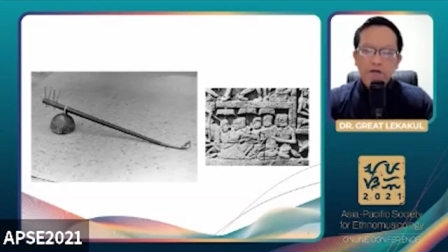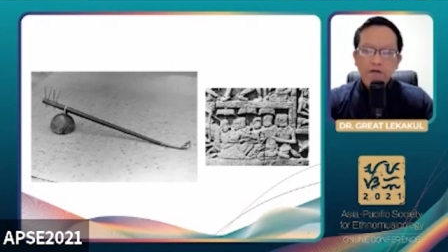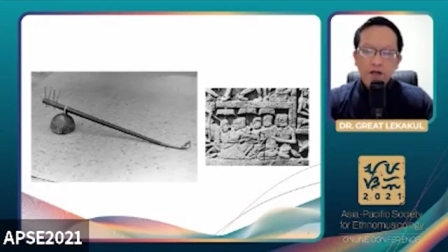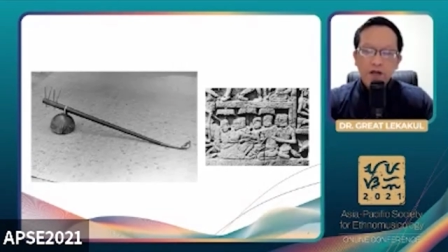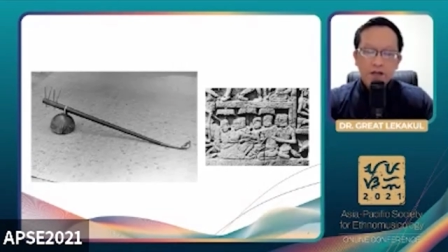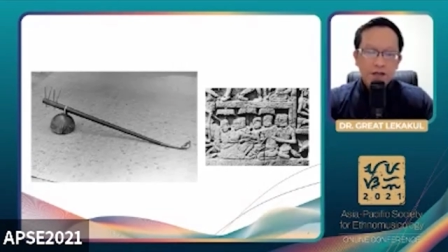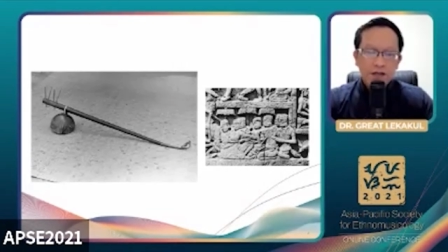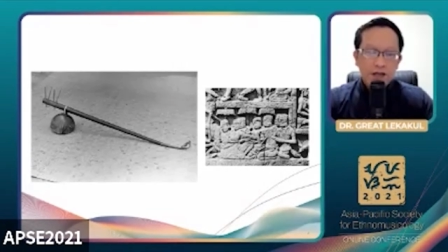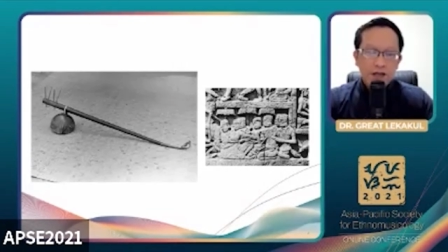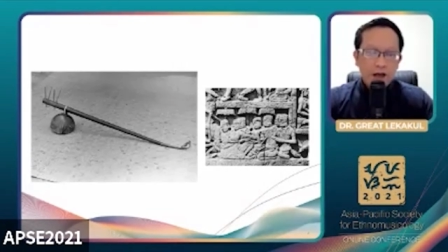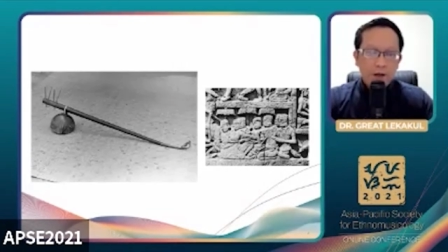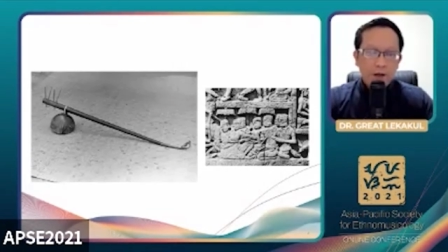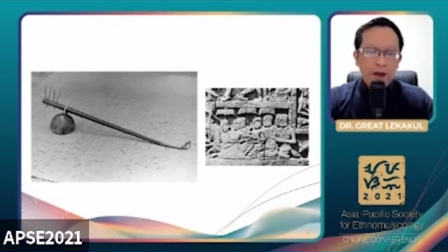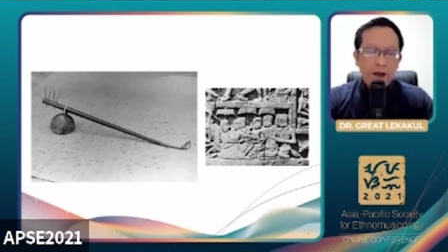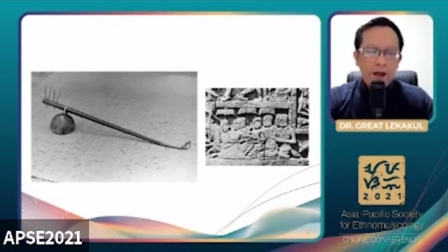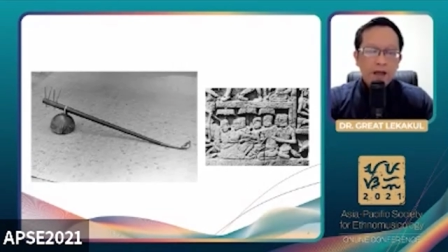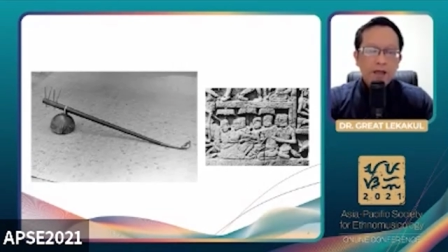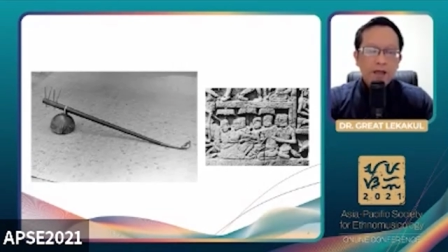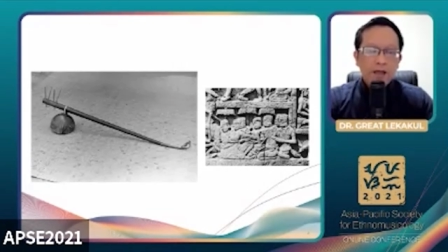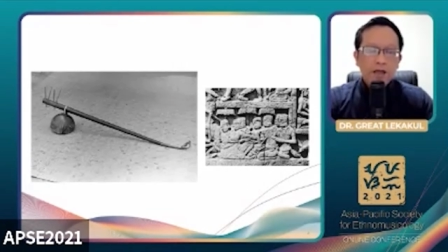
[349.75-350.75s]
Vietnam,
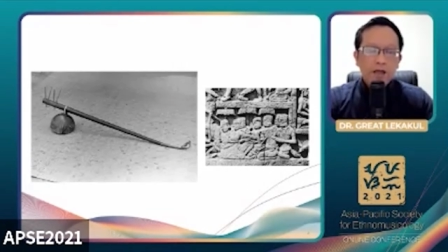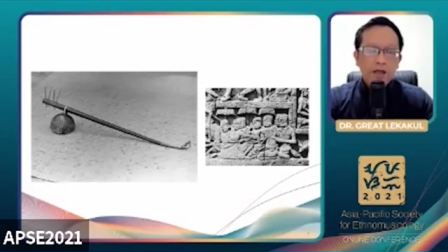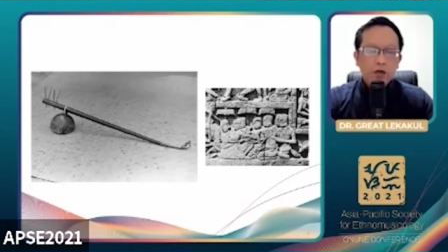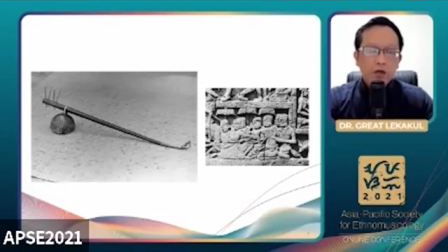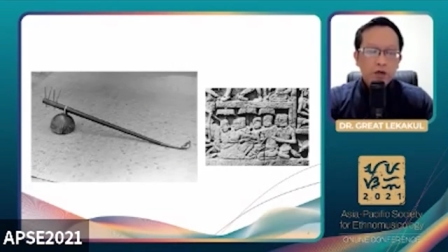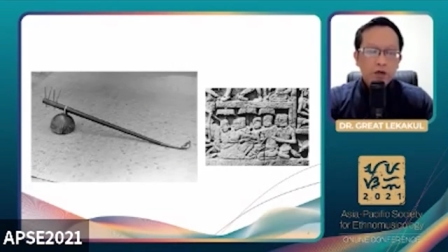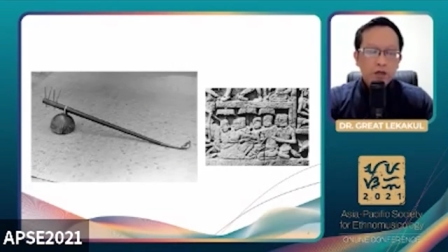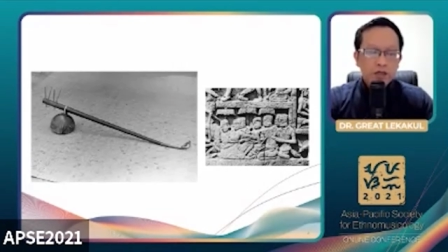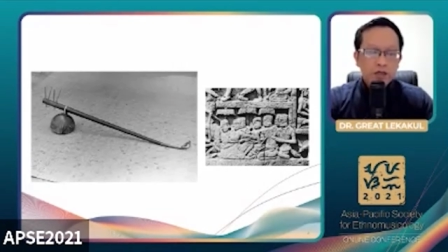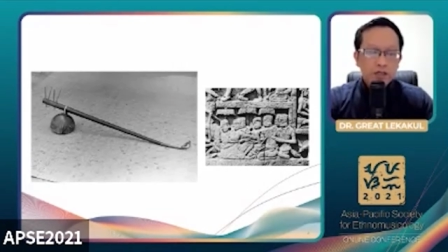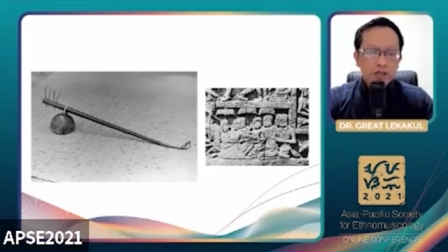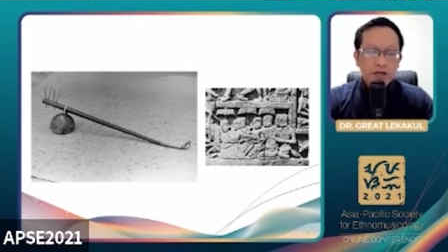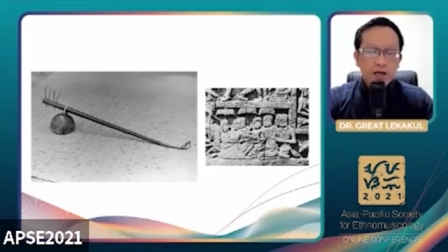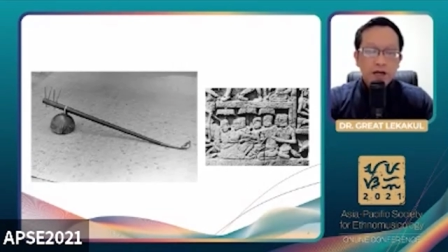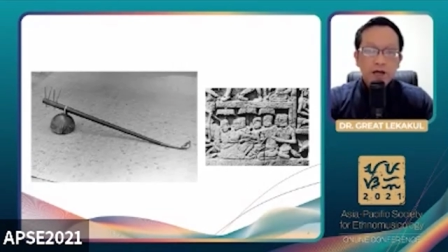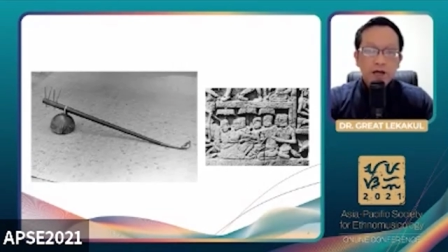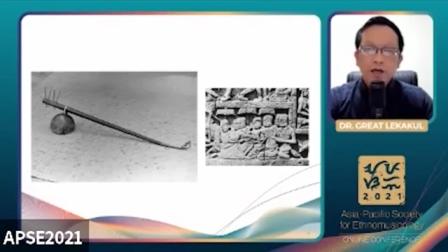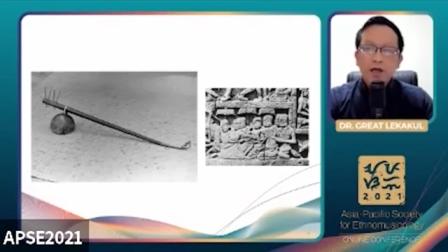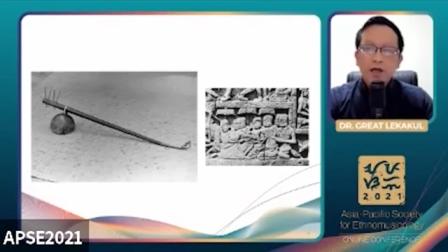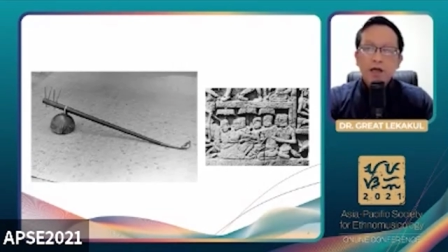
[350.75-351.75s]
and
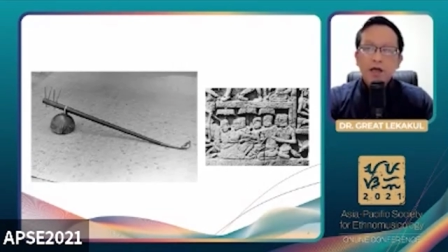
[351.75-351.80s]
Indonesia,